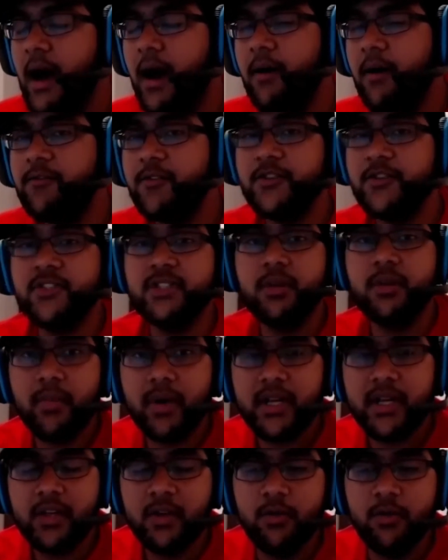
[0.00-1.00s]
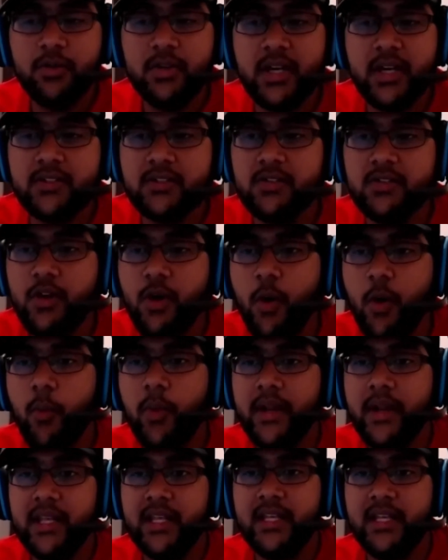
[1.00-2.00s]
For somebody who doesn't know
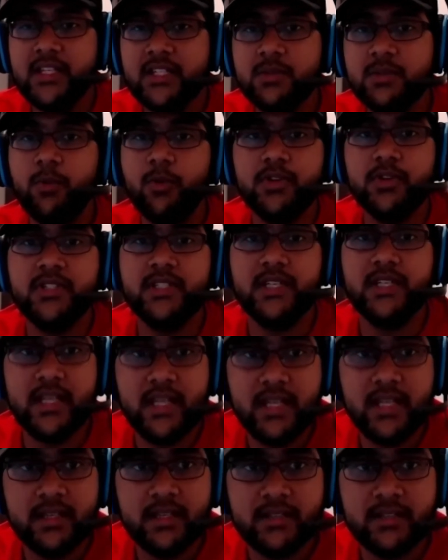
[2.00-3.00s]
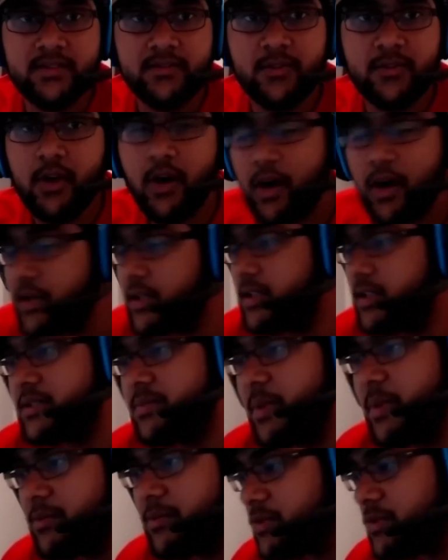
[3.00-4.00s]
what esports is, for audience
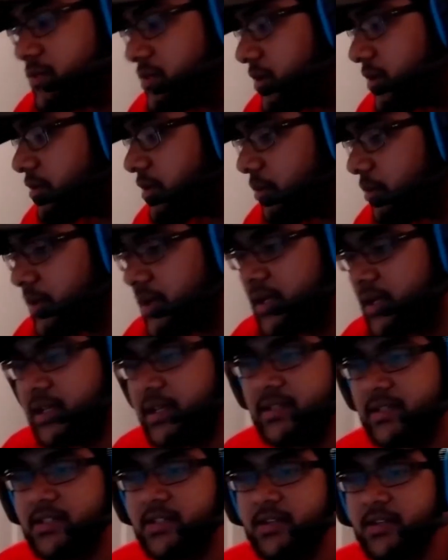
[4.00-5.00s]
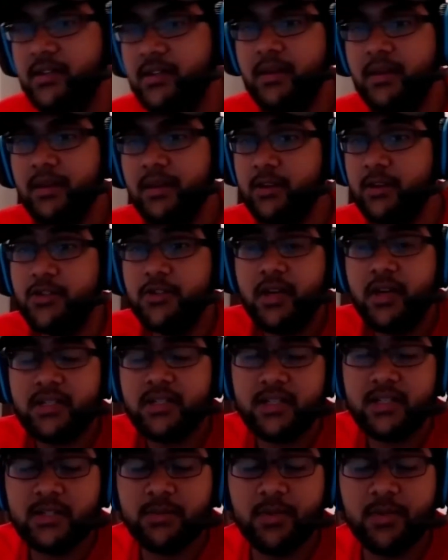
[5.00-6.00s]
members who don't know what it is, could you guys
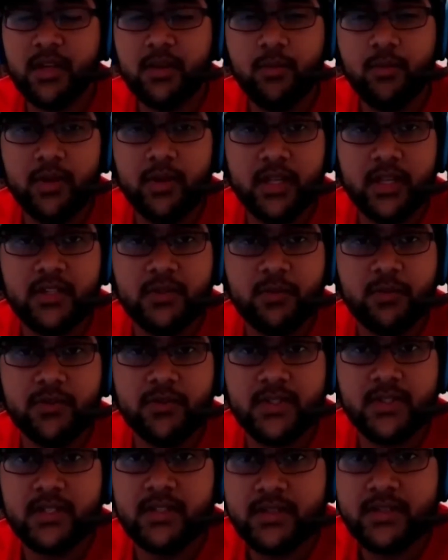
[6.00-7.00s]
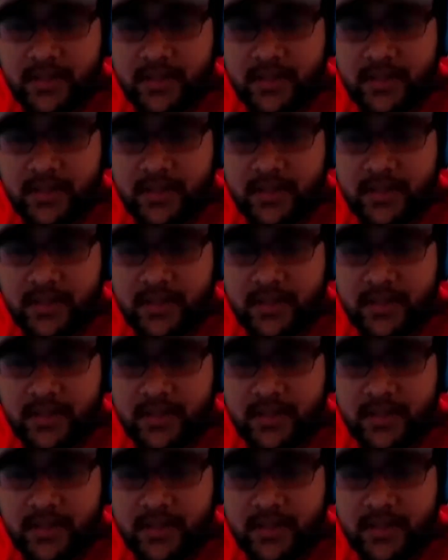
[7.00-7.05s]
explain what esports is?